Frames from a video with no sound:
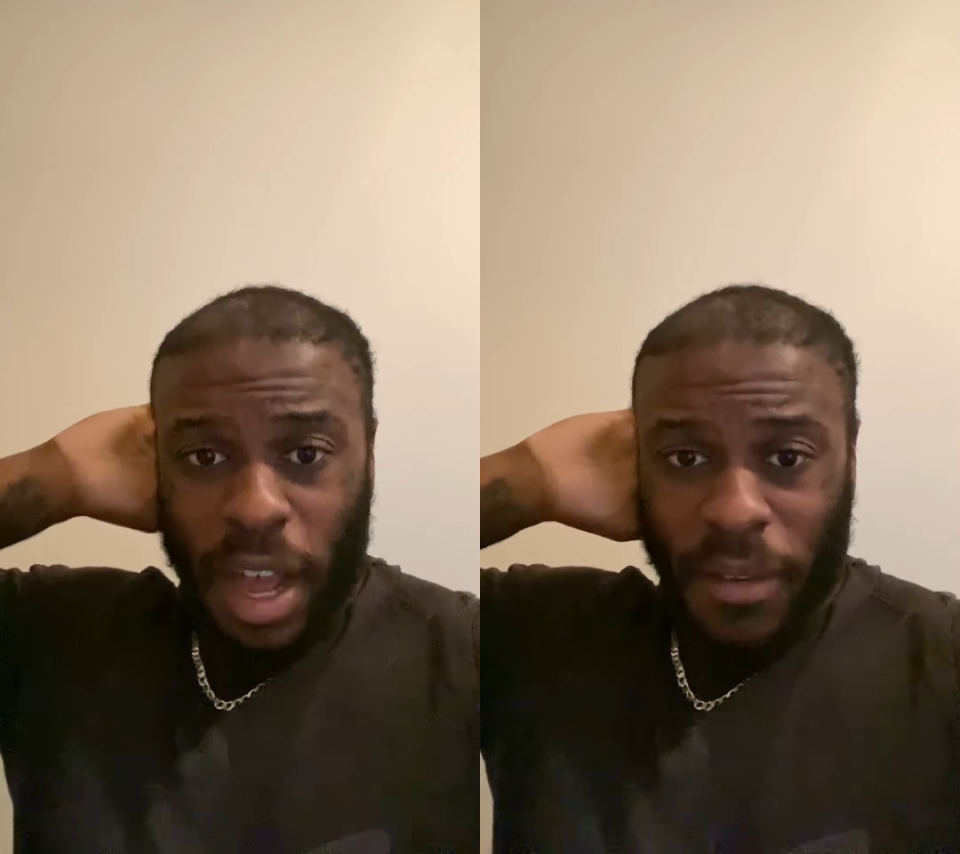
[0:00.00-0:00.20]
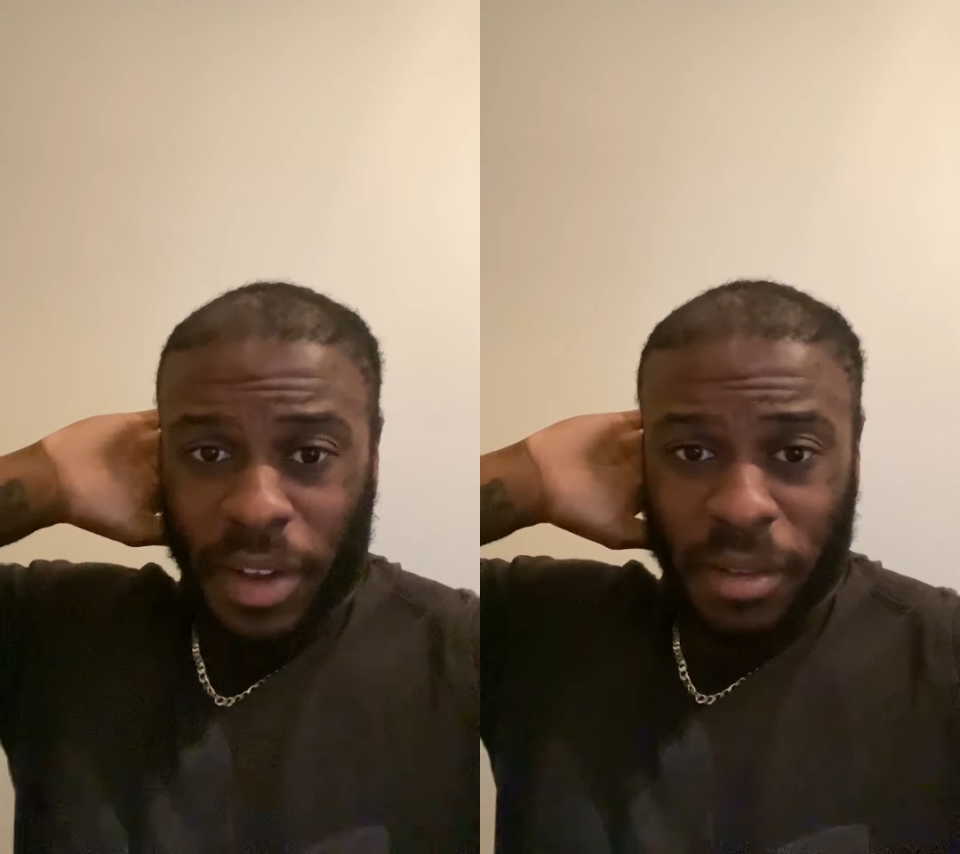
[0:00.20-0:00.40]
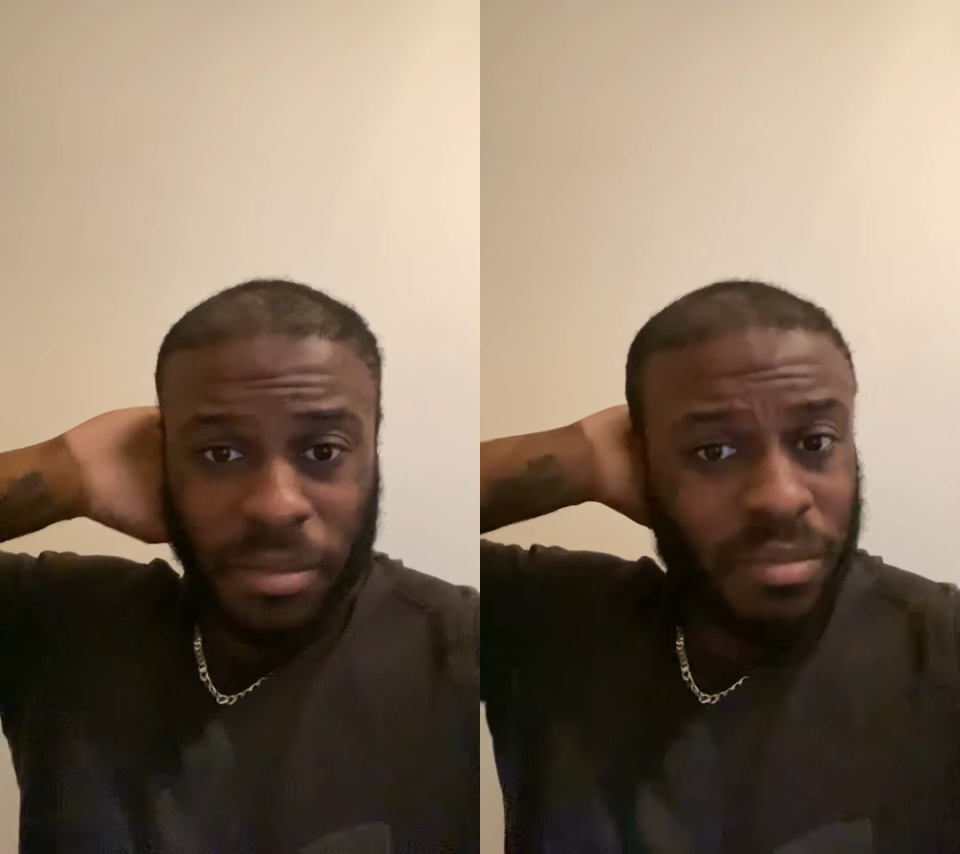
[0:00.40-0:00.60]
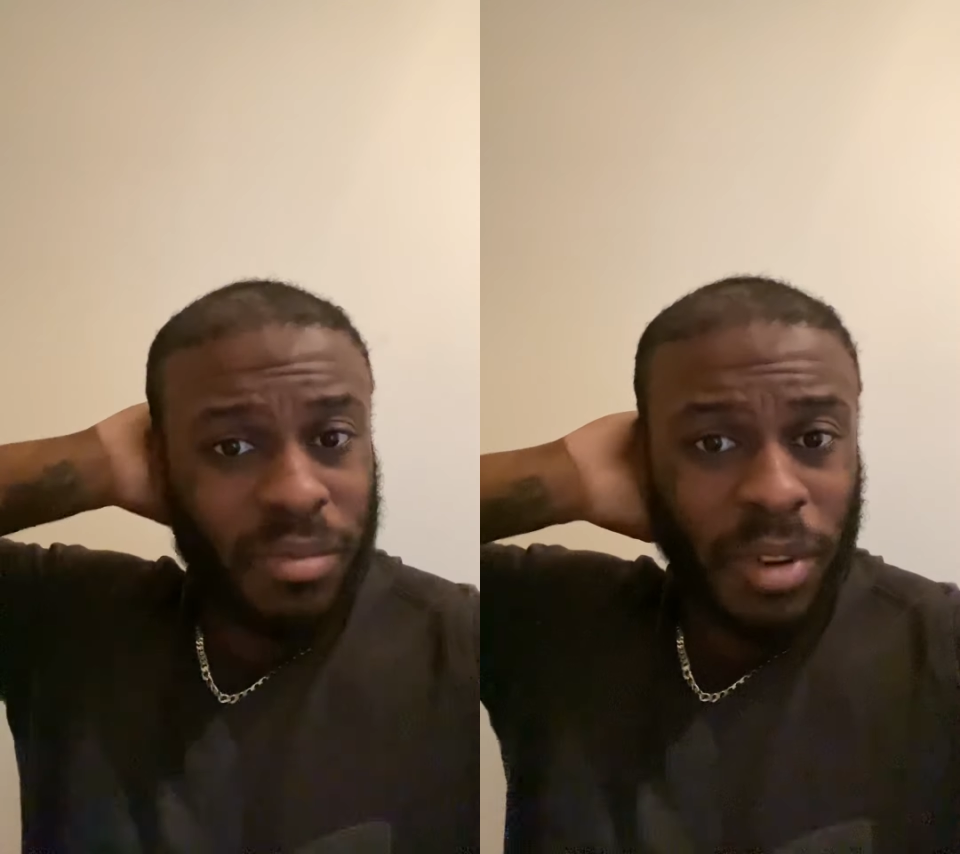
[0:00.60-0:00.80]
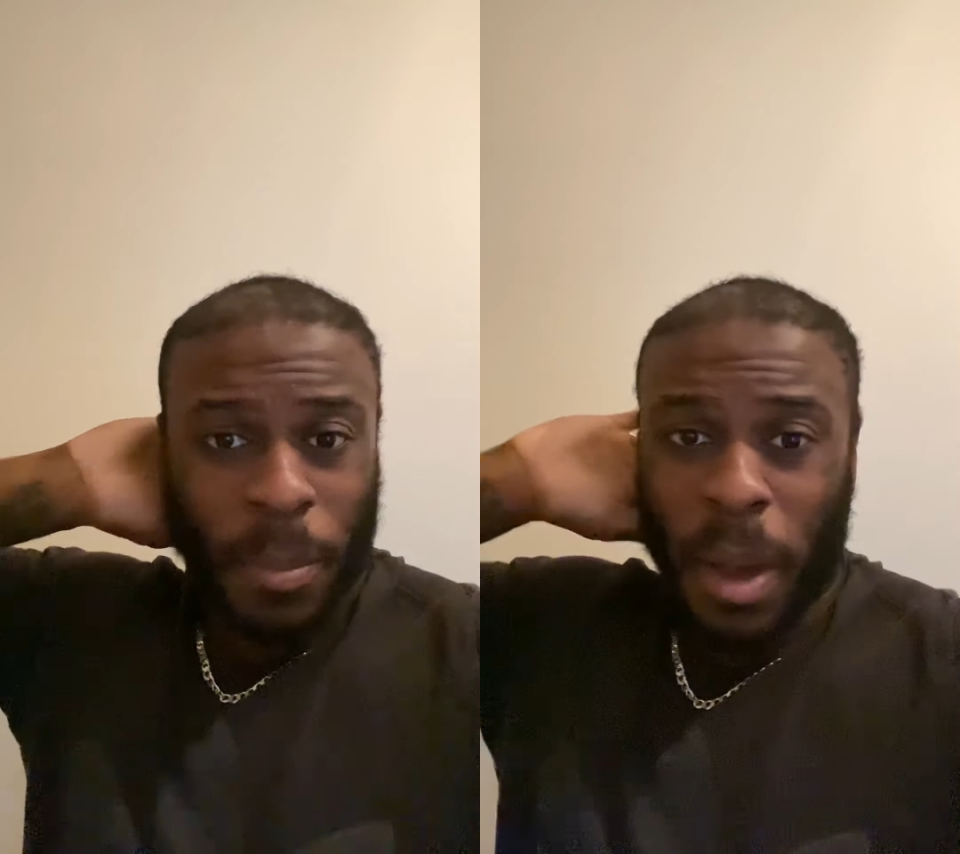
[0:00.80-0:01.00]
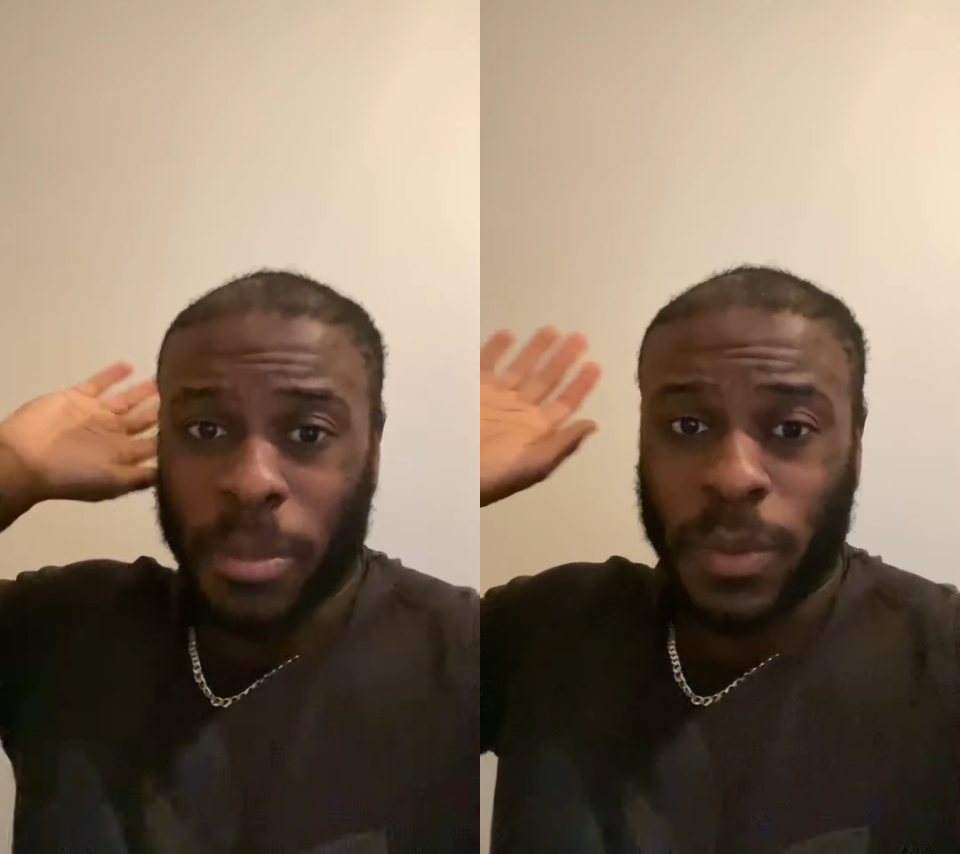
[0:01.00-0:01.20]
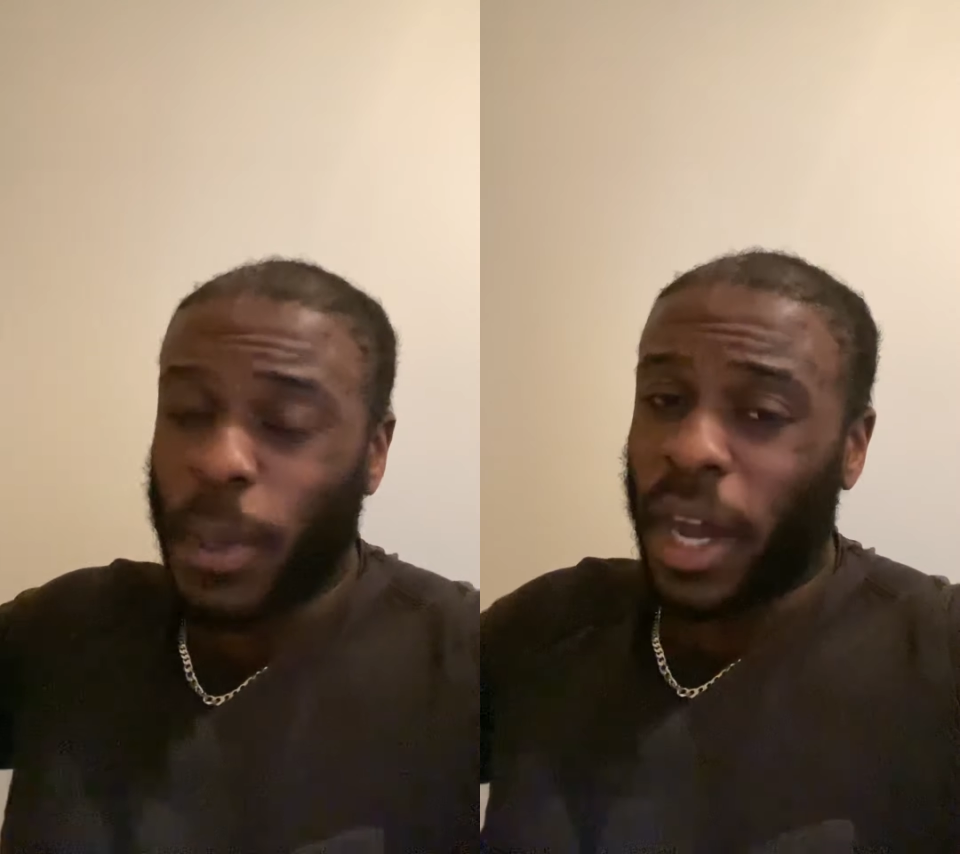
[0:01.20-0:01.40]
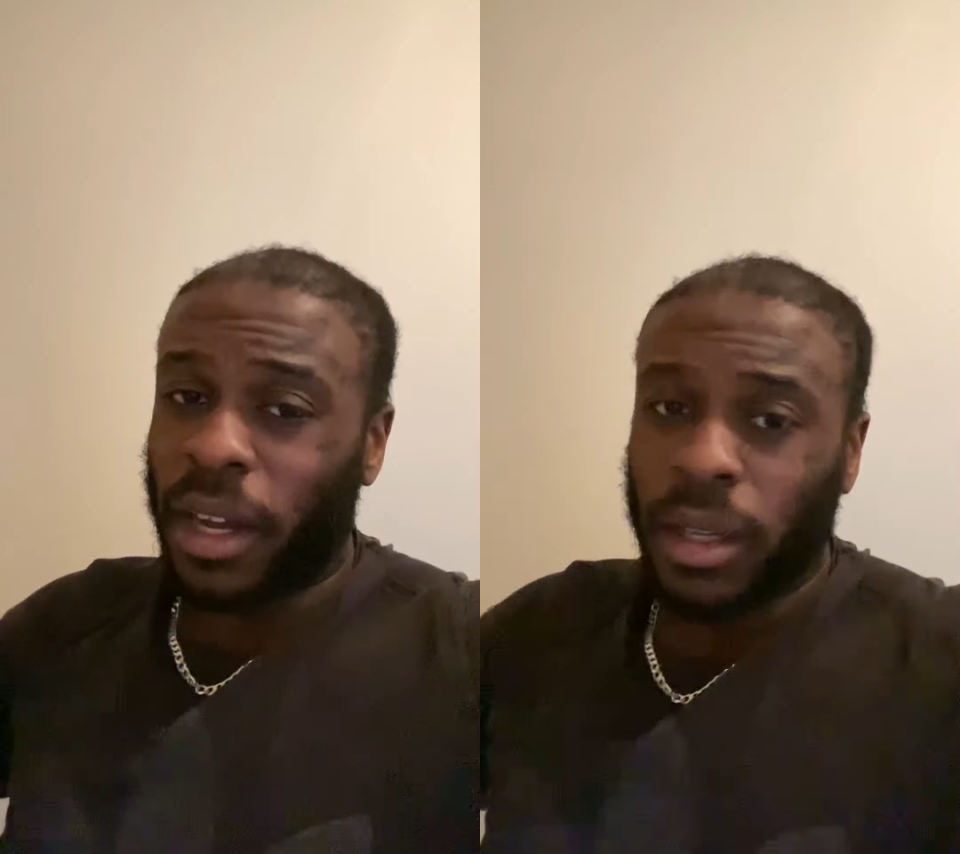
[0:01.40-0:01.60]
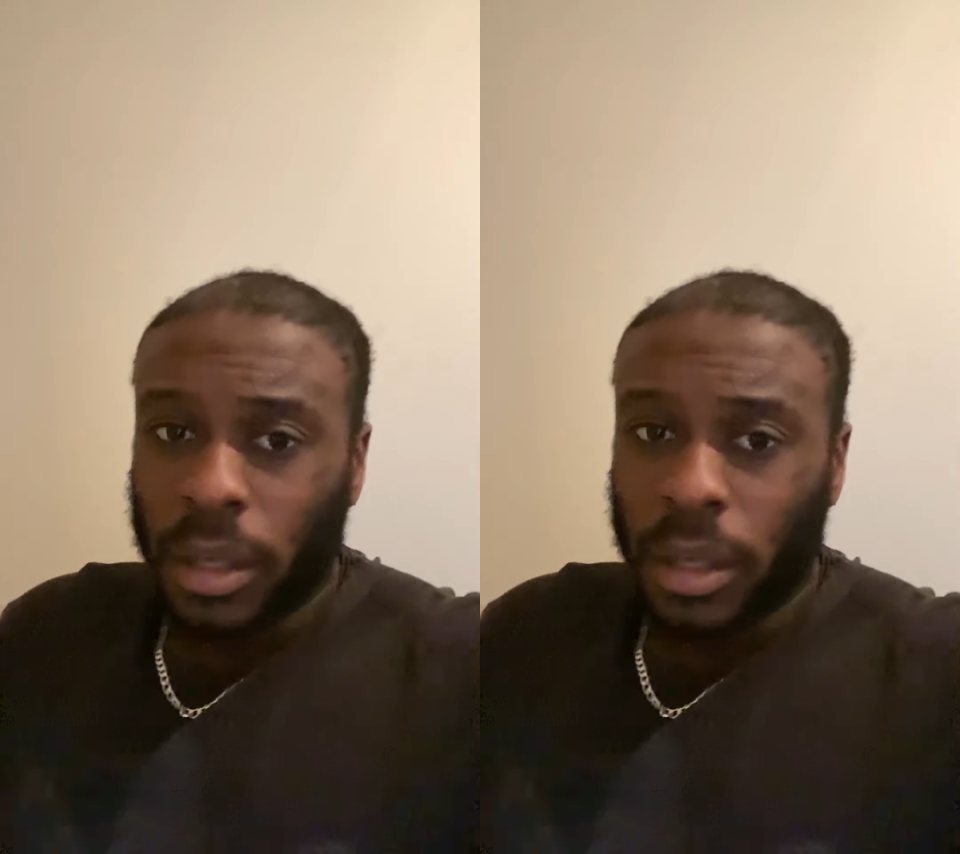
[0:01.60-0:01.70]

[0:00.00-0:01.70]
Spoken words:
having the bumps, but